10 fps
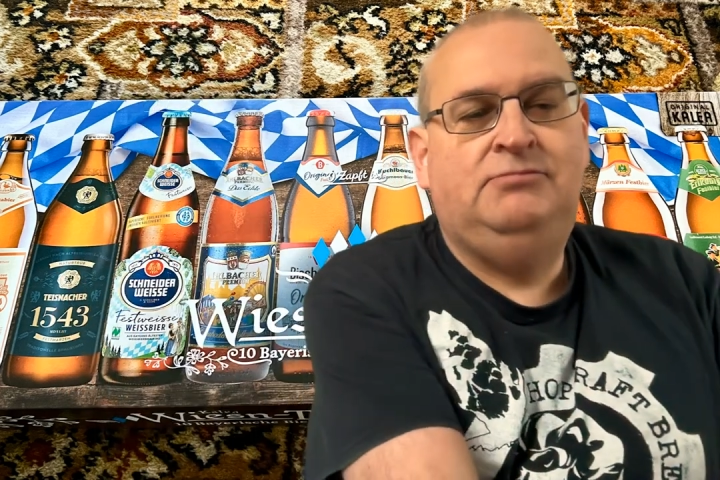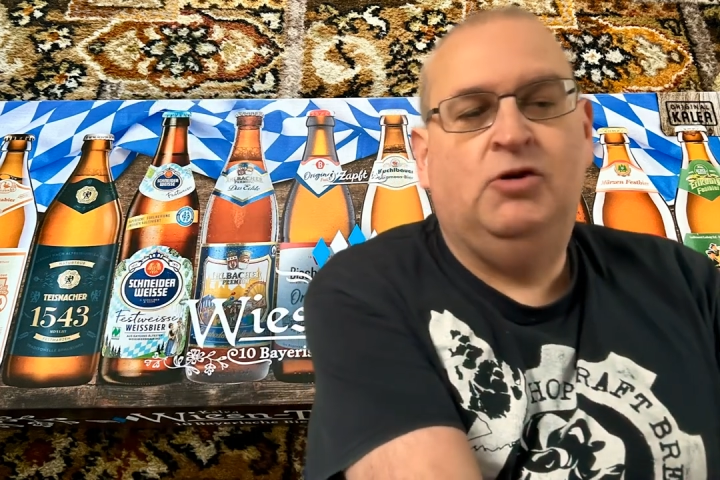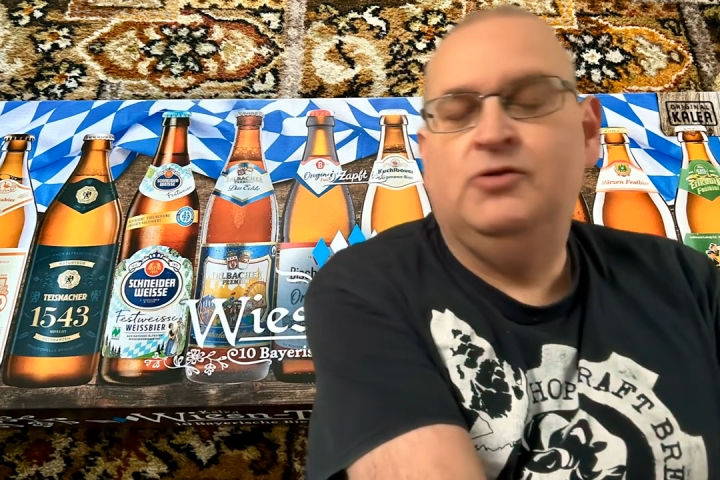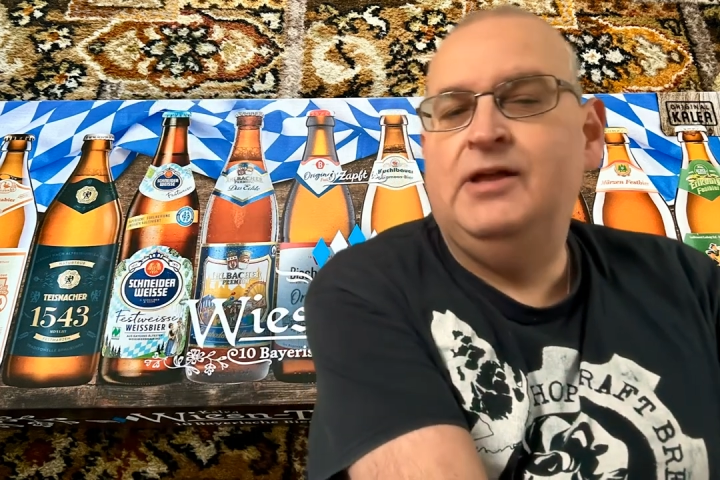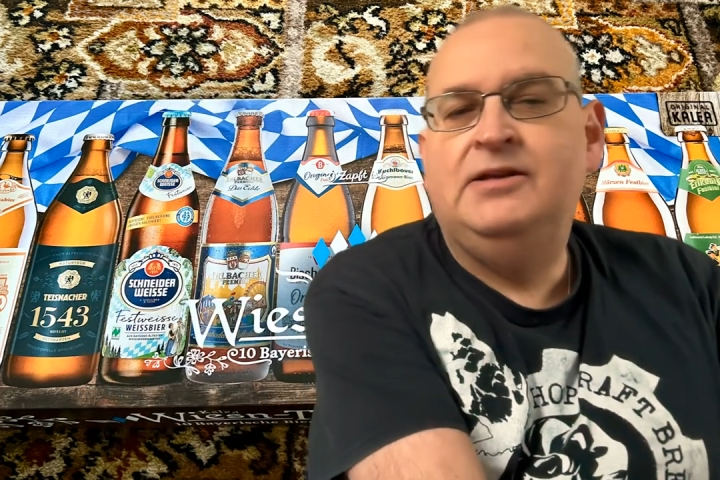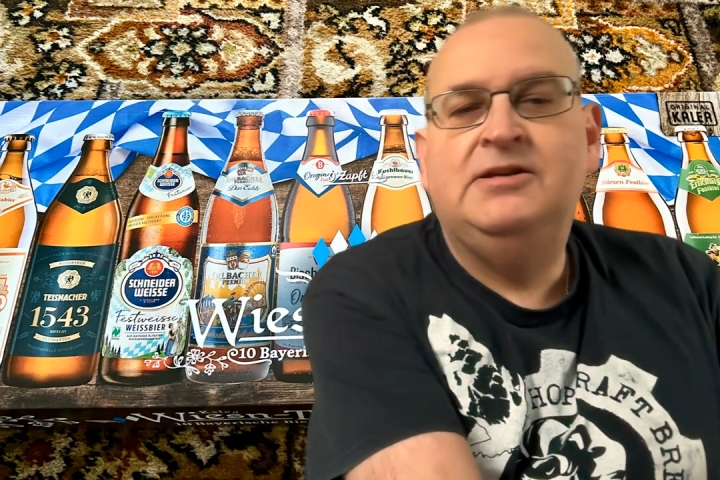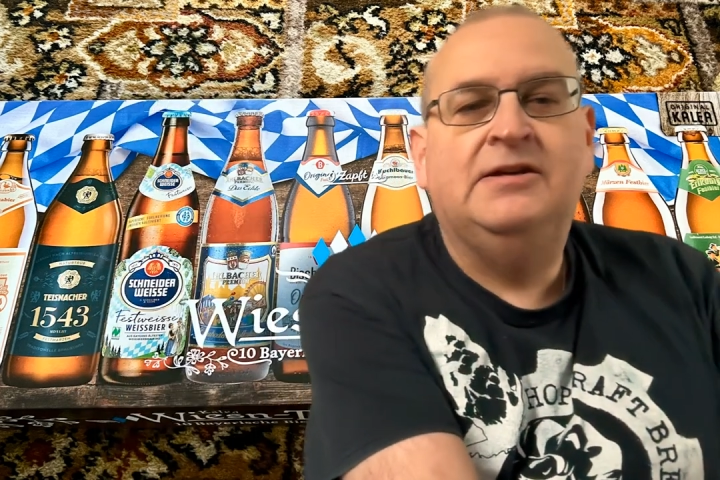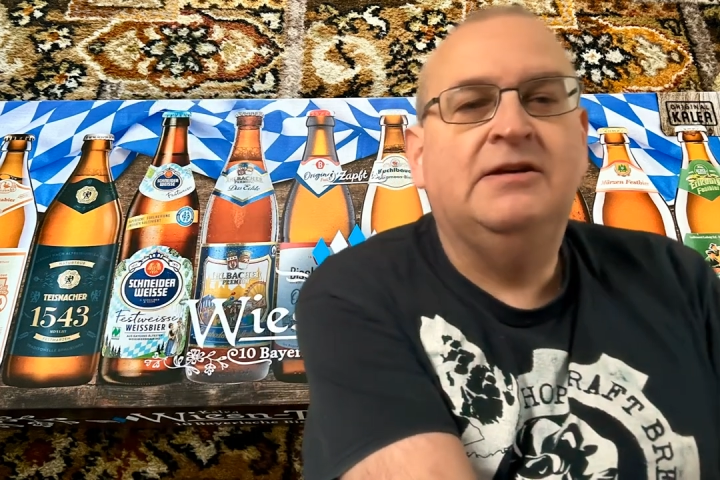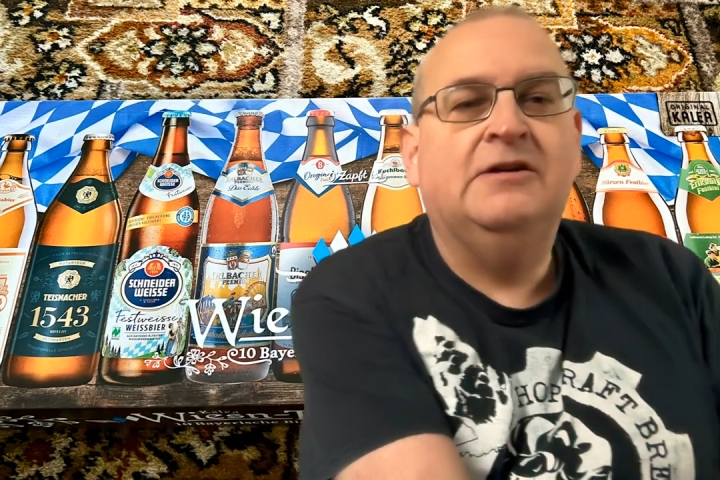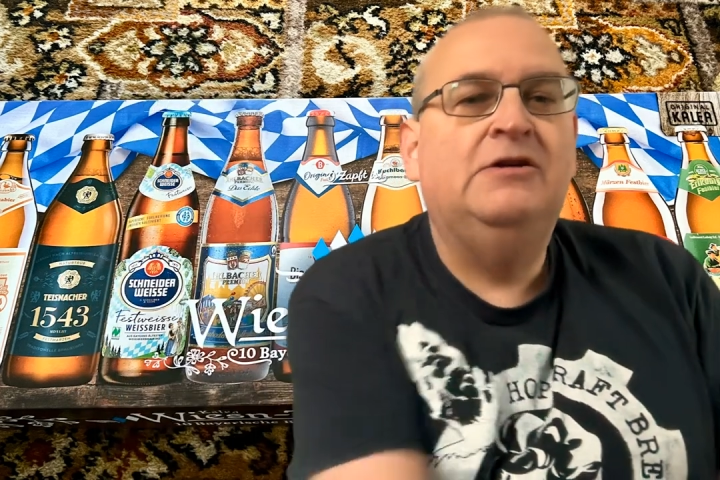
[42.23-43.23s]

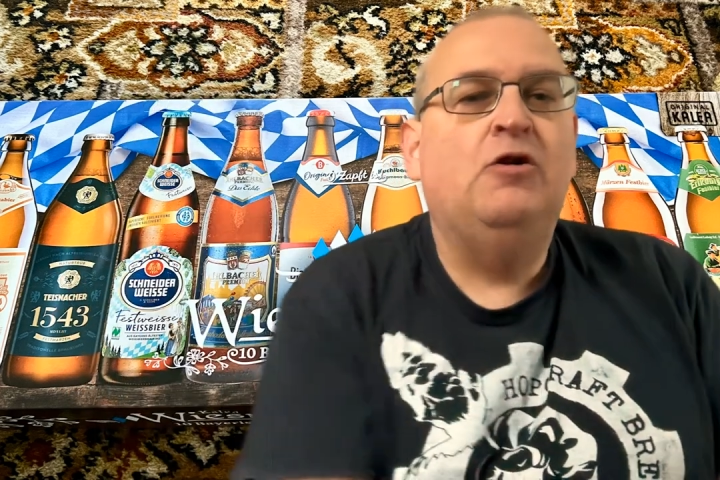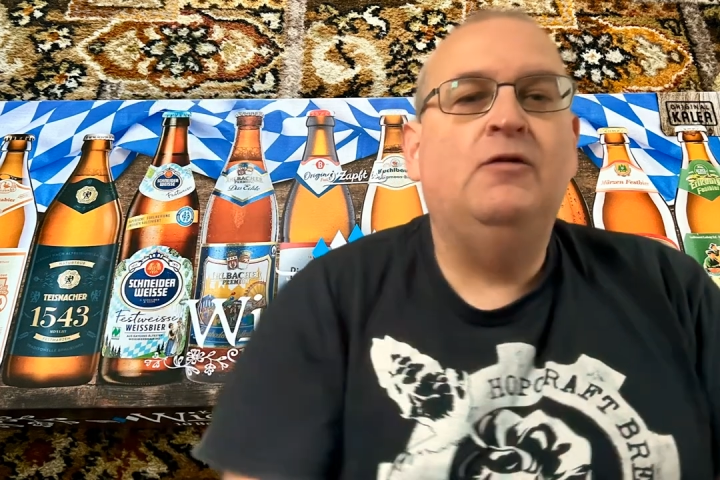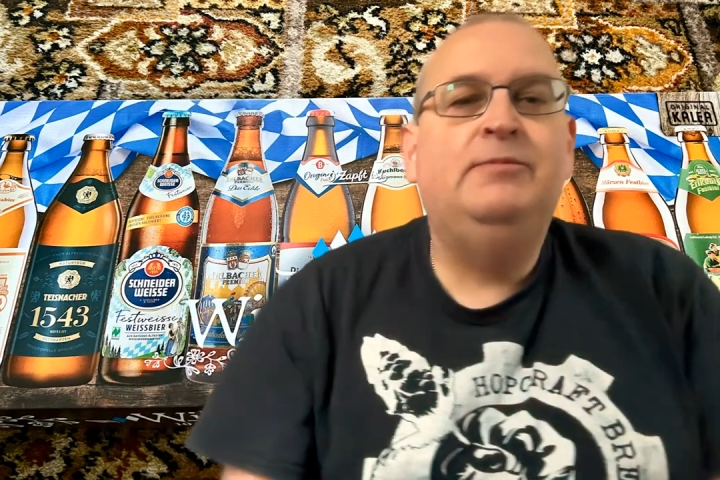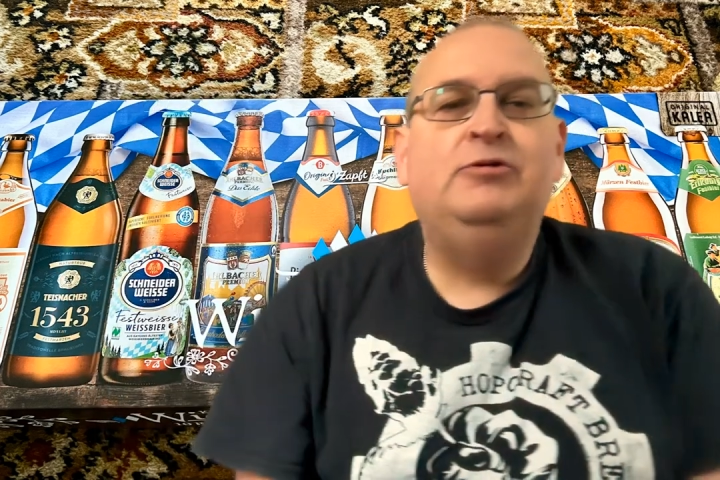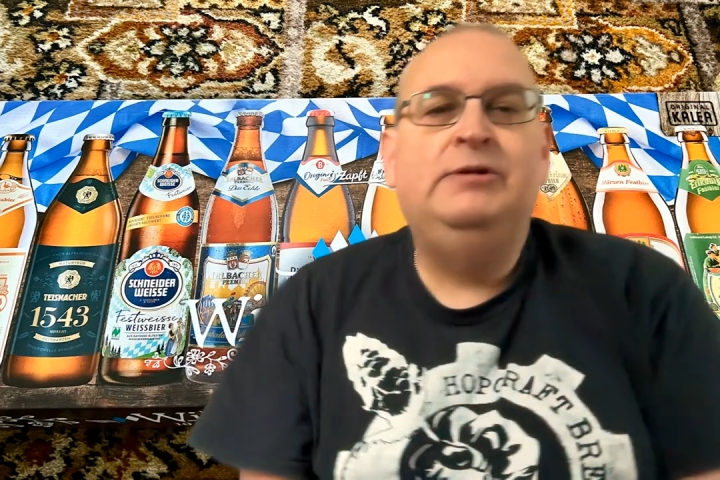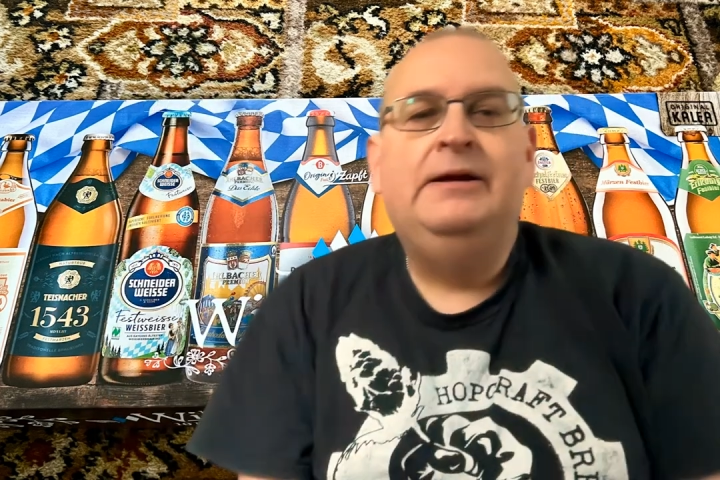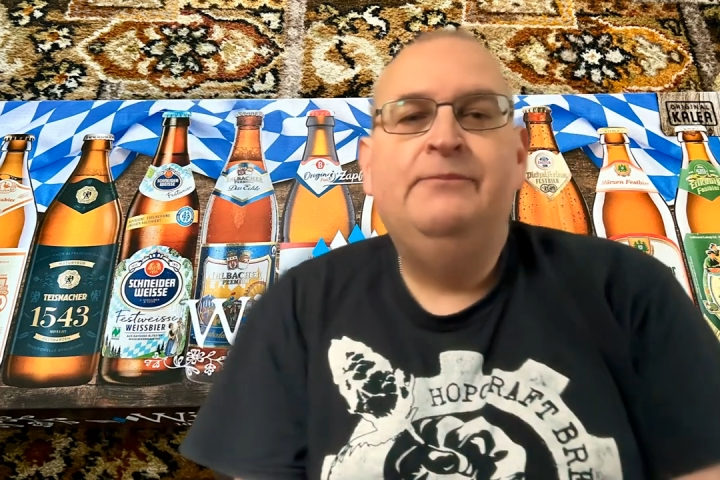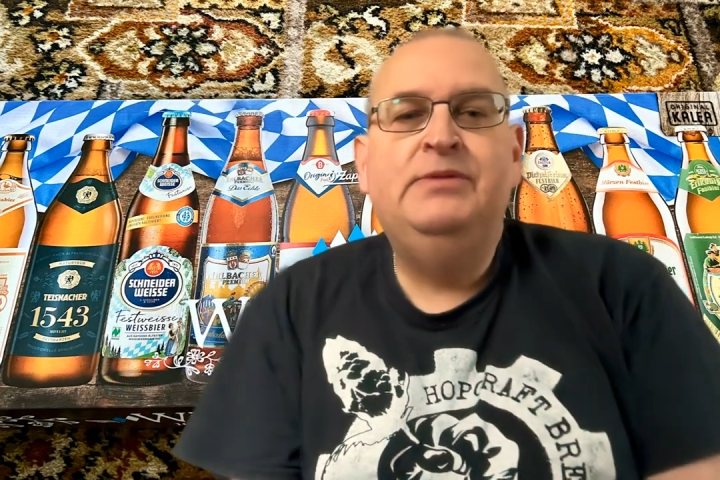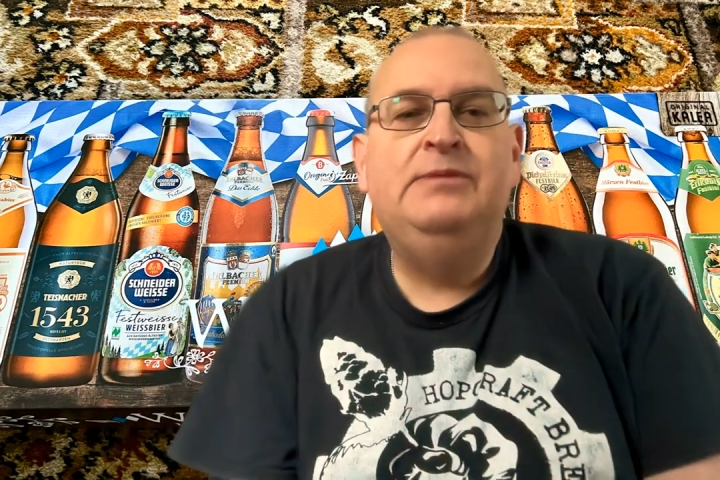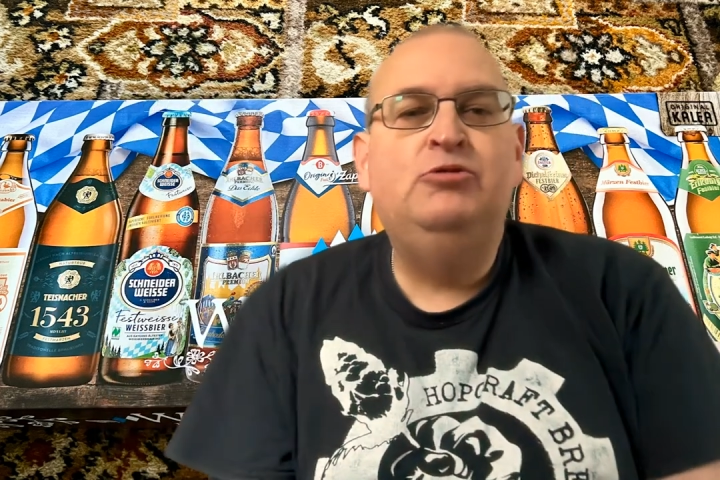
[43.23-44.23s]
authentic and can only be